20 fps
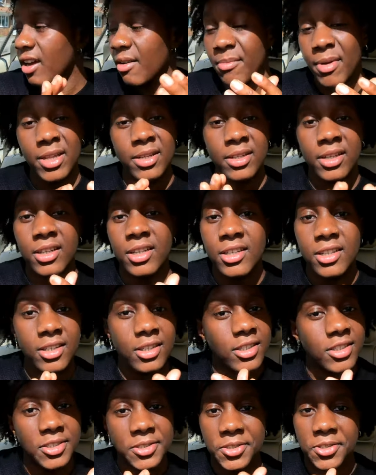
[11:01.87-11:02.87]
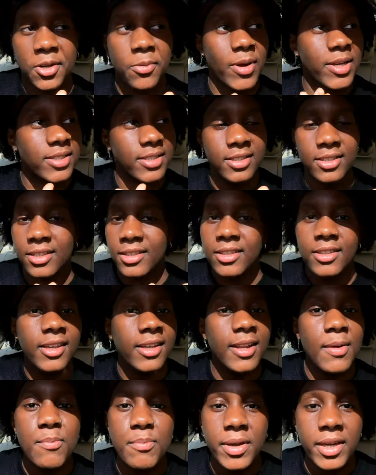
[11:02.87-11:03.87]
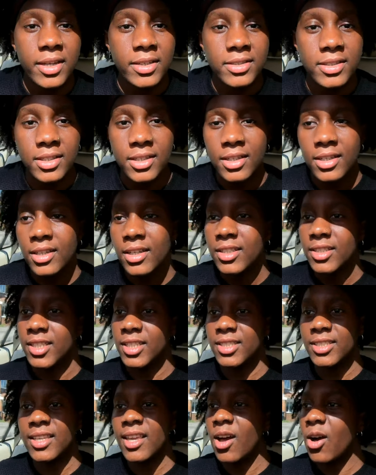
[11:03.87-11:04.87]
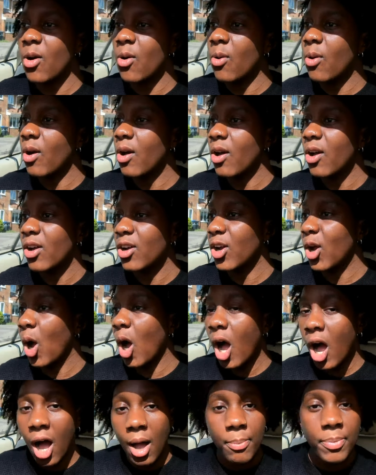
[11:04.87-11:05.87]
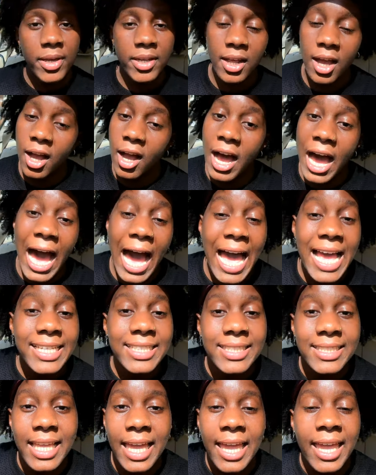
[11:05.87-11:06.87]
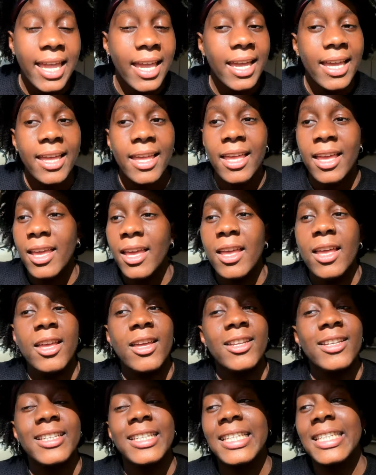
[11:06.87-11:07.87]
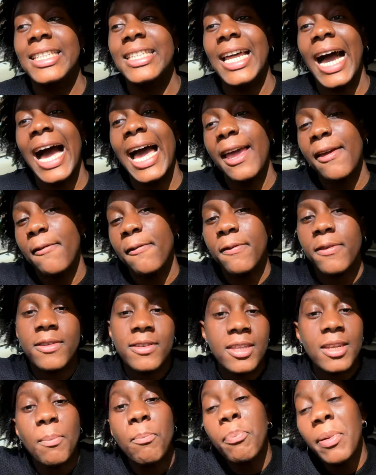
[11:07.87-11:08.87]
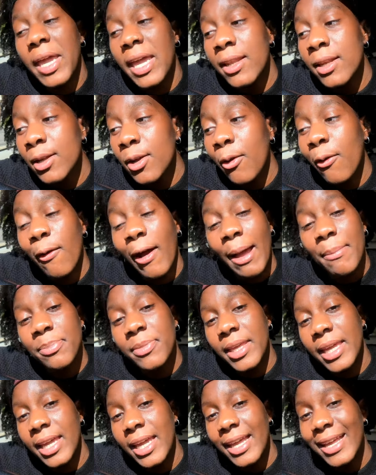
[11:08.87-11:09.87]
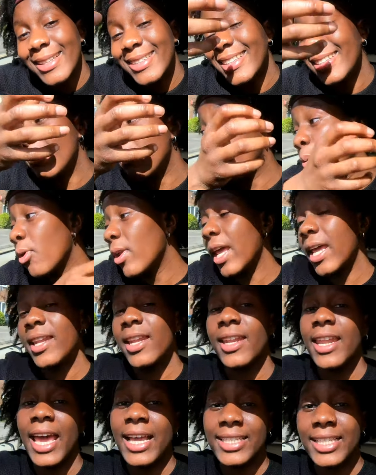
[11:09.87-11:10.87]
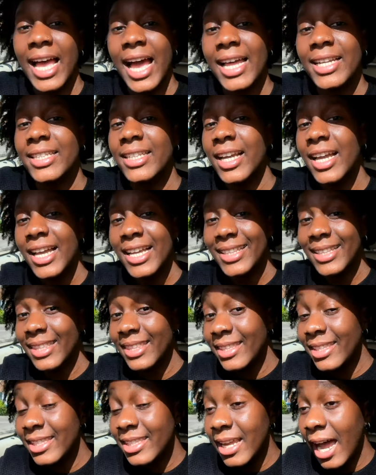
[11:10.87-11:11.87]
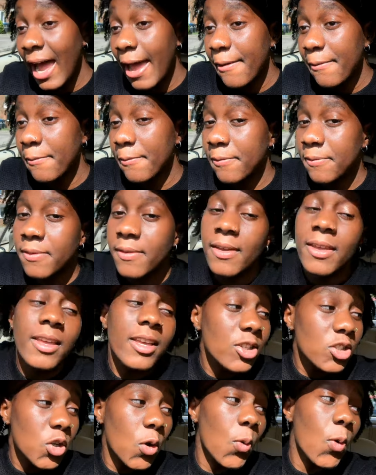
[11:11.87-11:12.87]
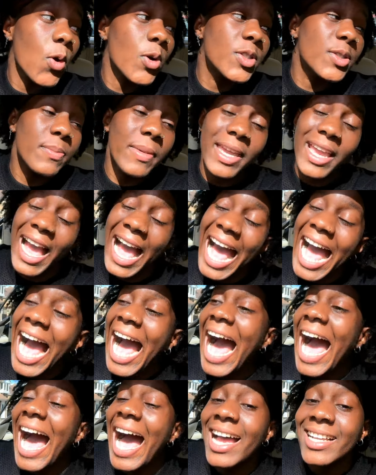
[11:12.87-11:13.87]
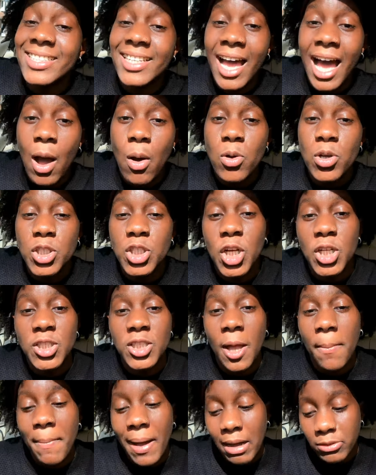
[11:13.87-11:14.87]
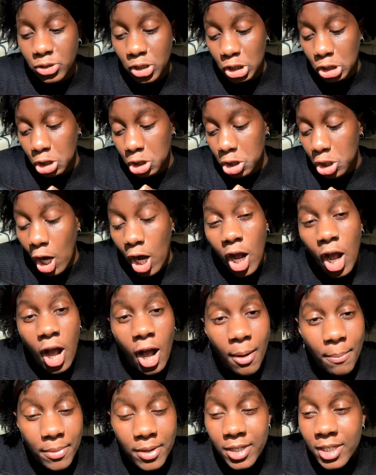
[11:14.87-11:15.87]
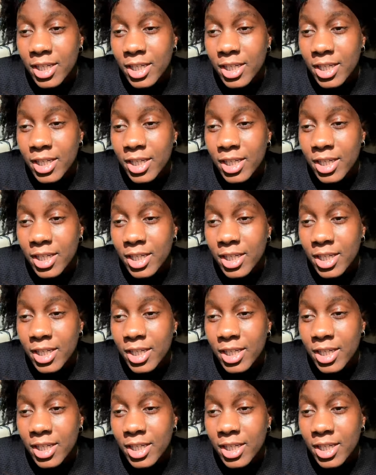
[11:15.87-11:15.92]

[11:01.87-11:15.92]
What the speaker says: commend her. She should have went to the Olympics. This girl got up in her high state, dived to the bin, grabbed it, put it in the next hand, dived towards me as I was just about to chuck up,